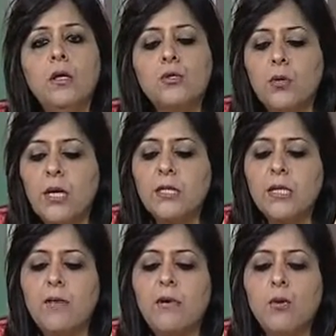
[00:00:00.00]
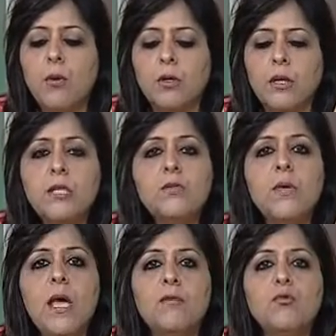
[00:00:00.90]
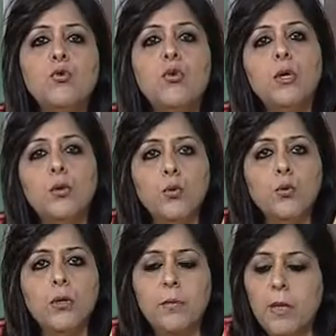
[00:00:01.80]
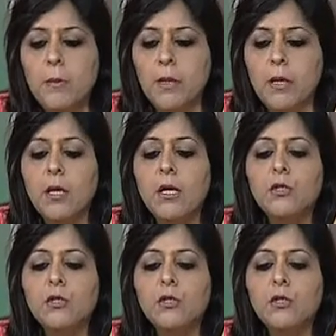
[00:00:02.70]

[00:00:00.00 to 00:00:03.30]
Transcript: so let us have a look on this, we have to recruit the people.